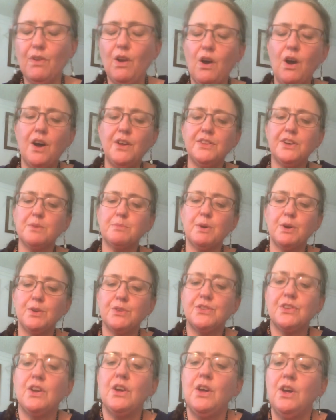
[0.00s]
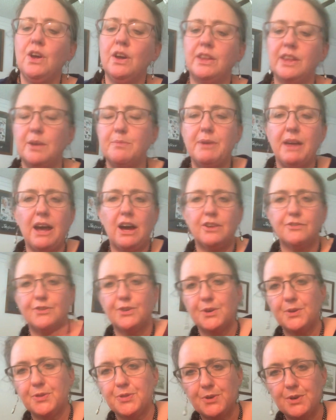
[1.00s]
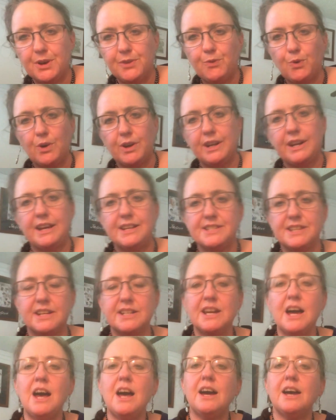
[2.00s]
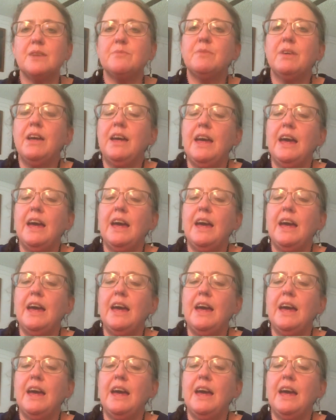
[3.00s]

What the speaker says: on their boats, and they'd be out for 30, 40 days at a time,